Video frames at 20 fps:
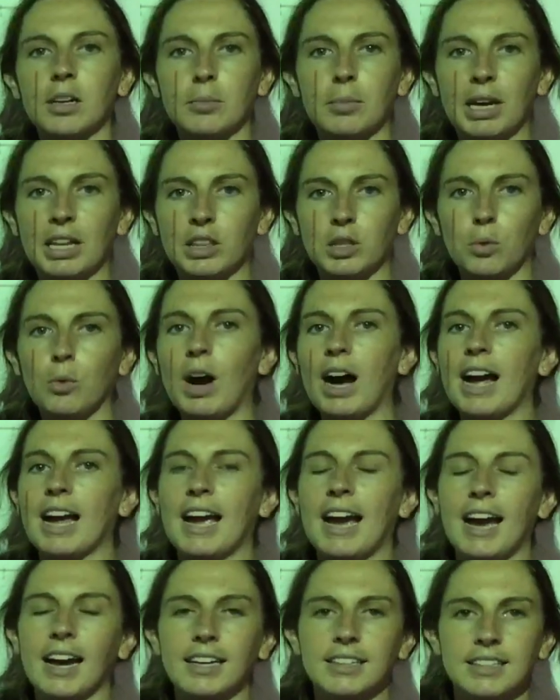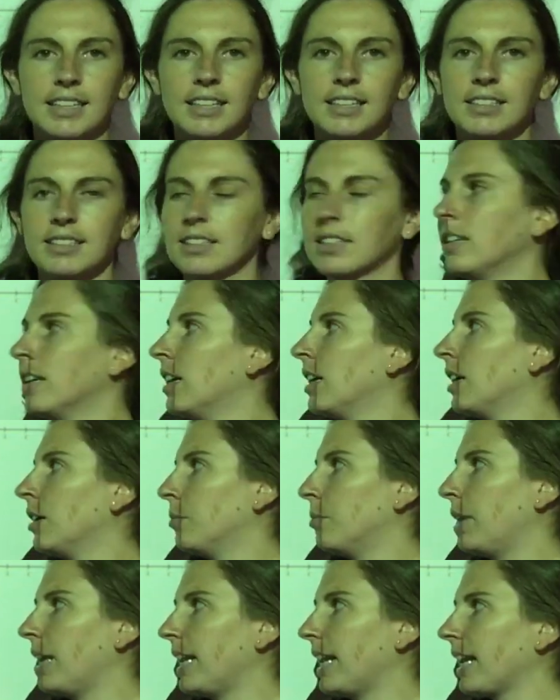about the y-axis,
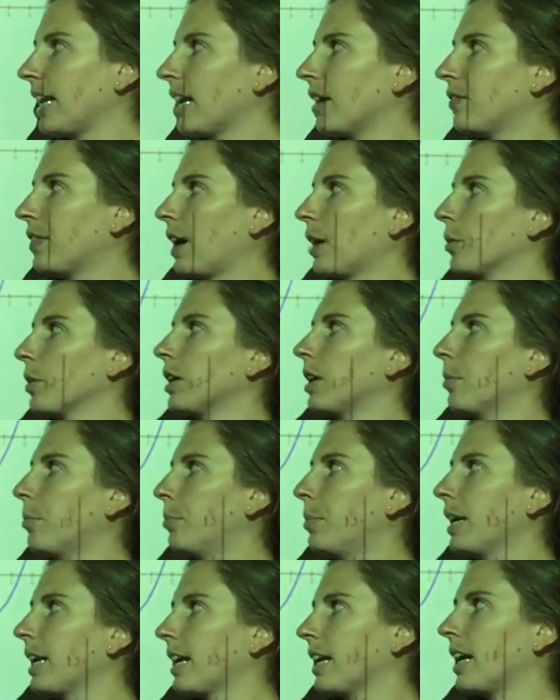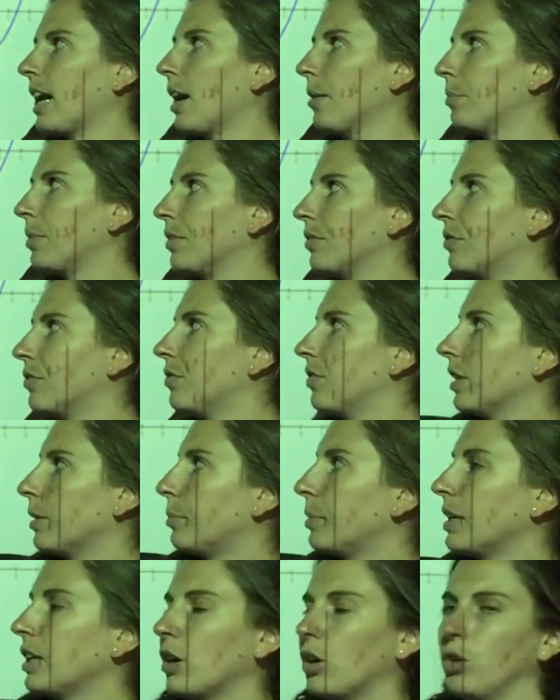meaning if I were to pick it up and
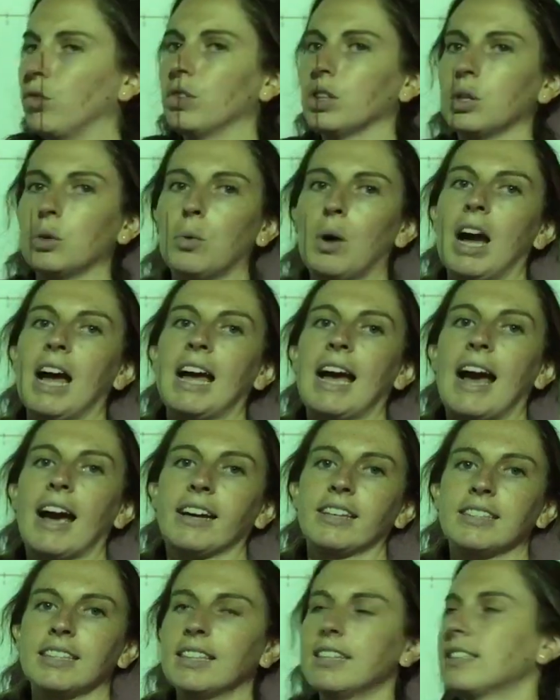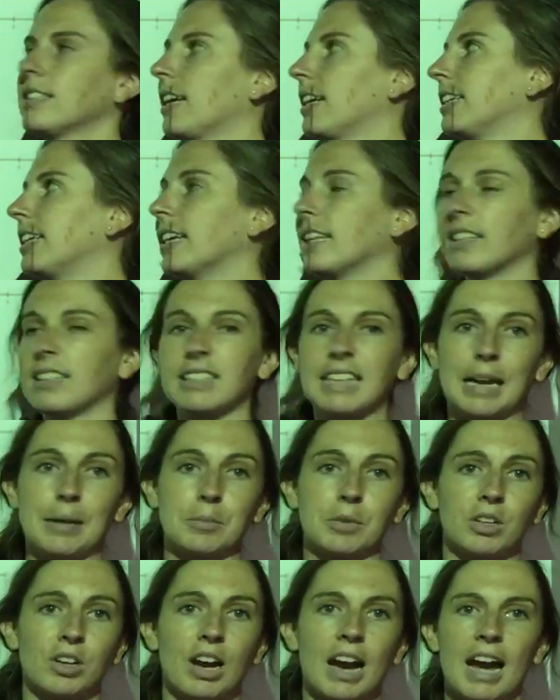flip it over the y-axis, I'd get the
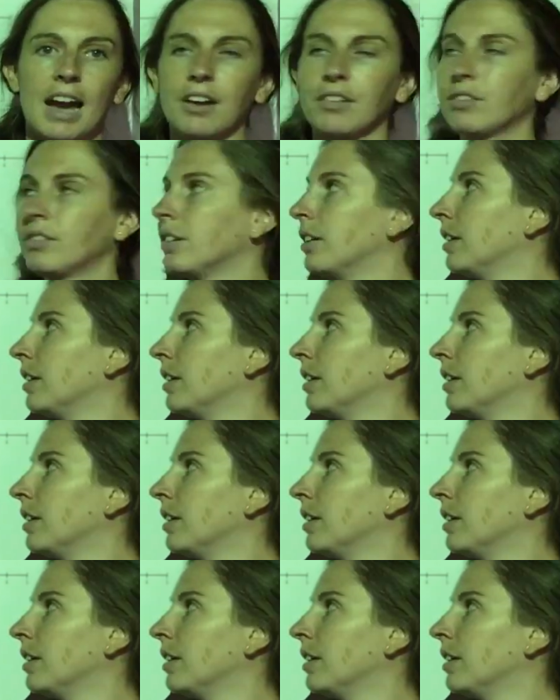same graph.